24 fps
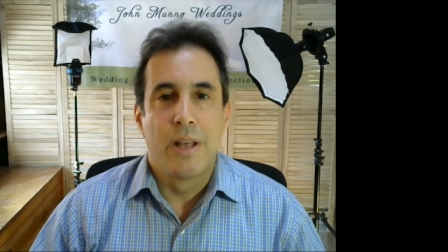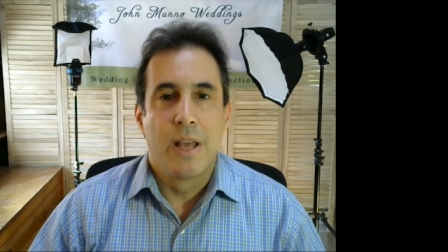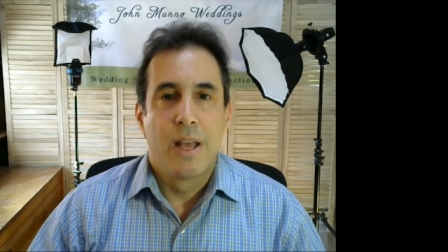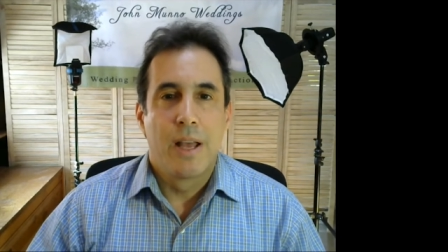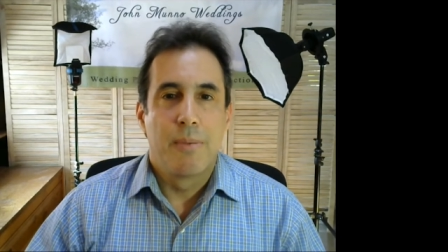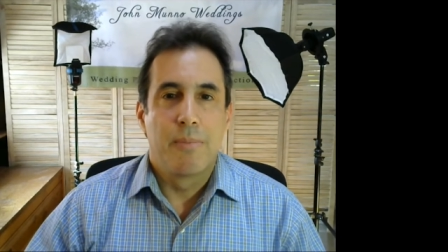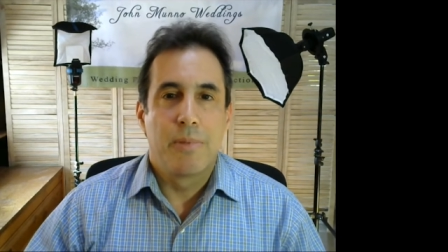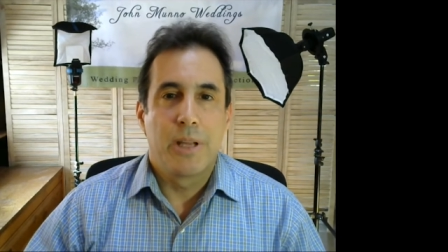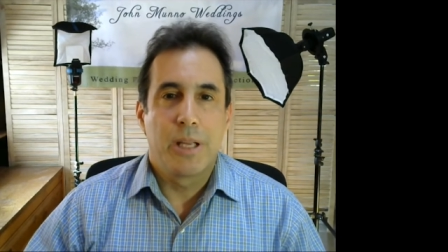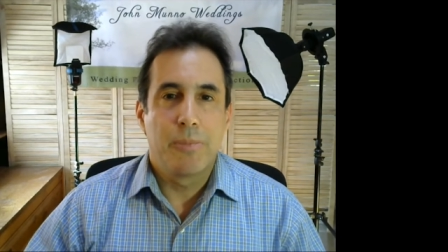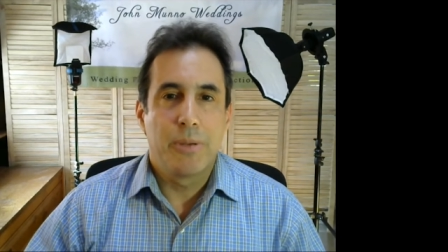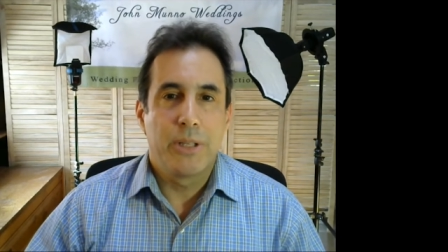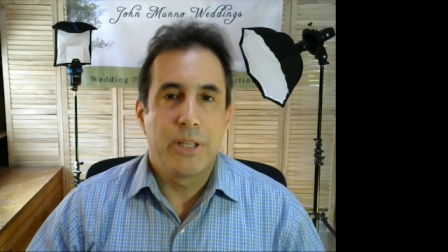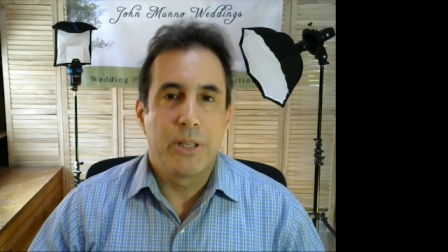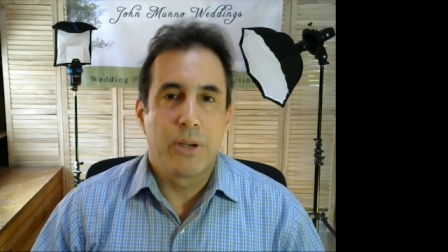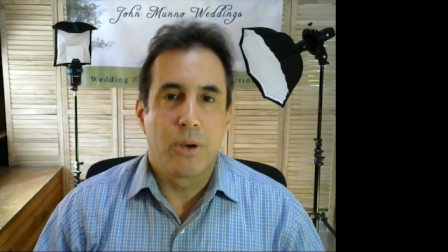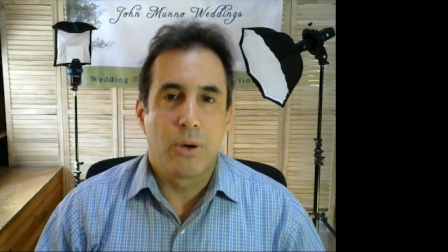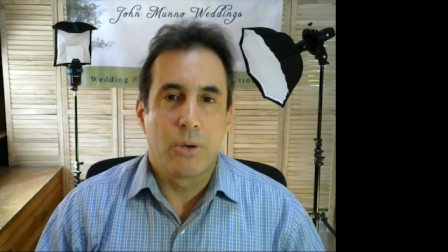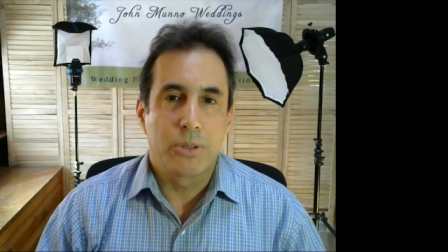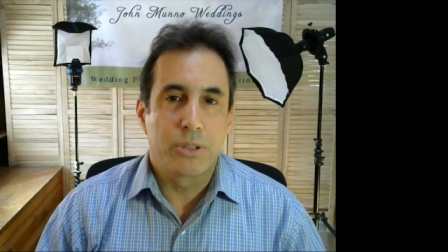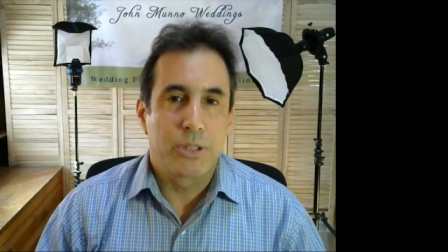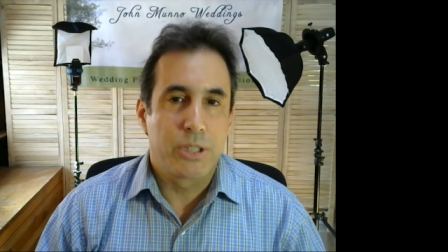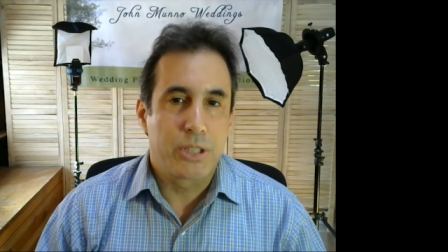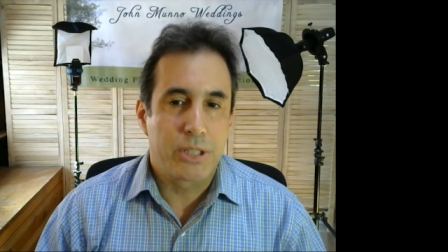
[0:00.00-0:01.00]
Maybe they go
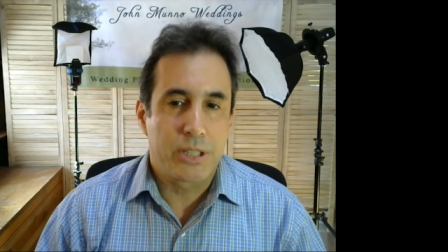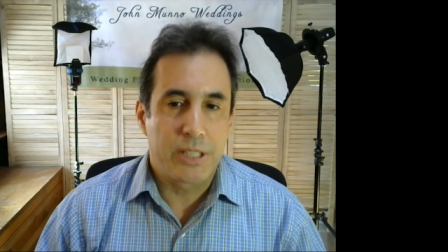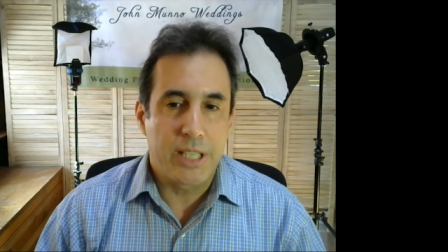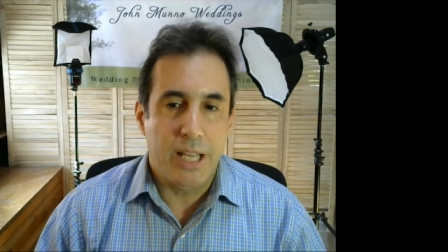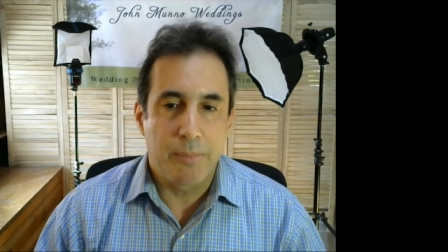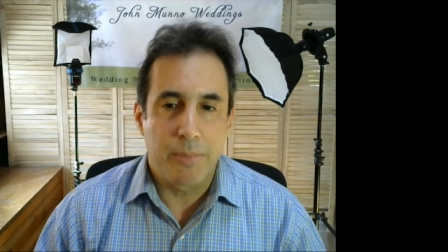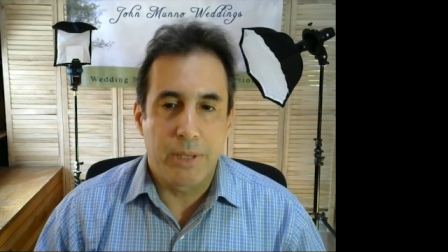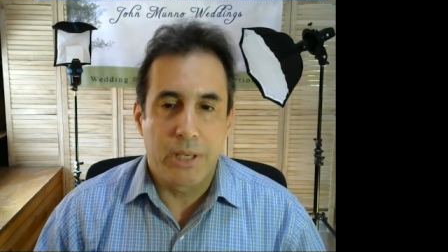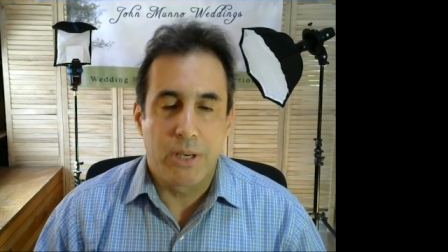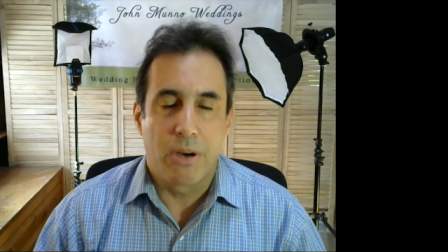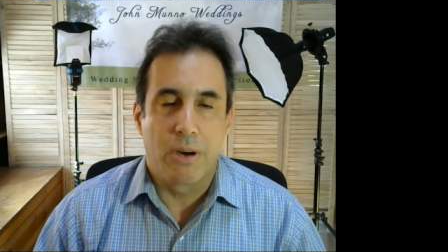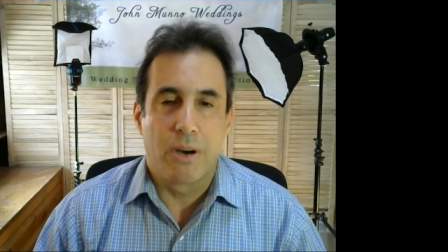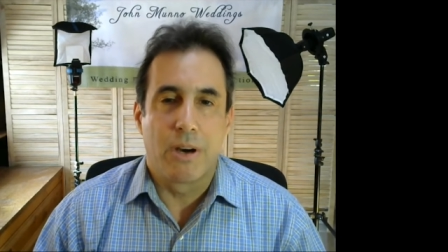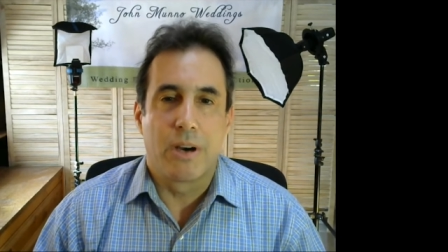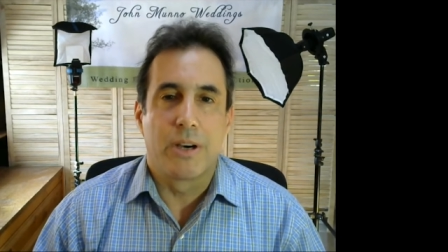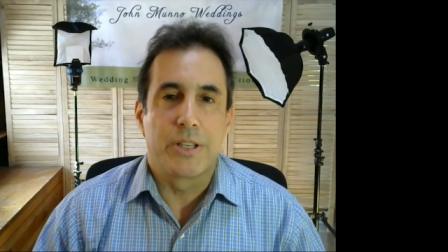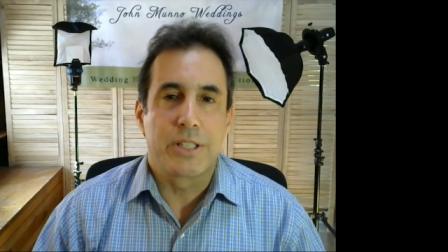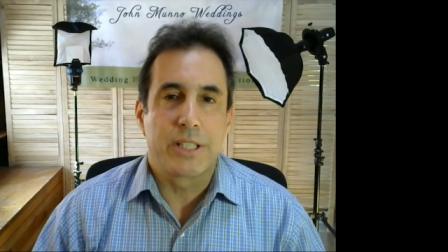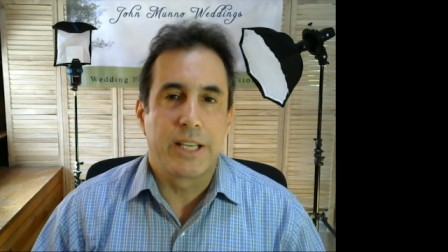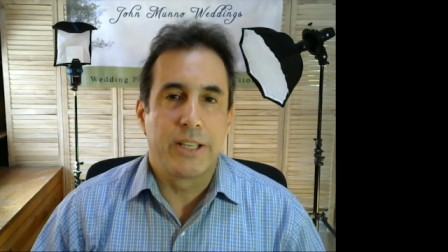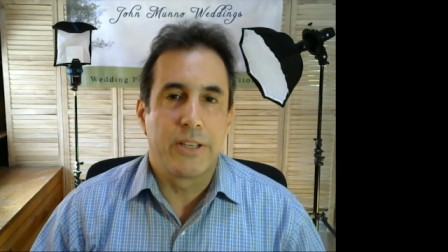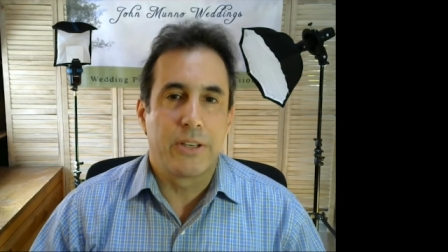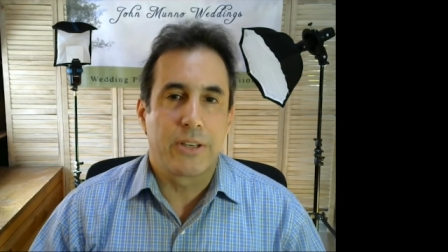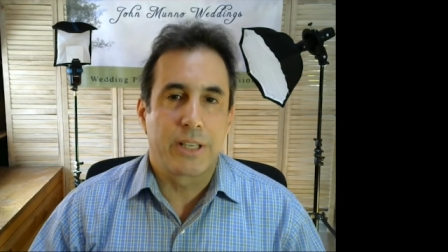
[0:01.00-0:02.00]
to seminars and are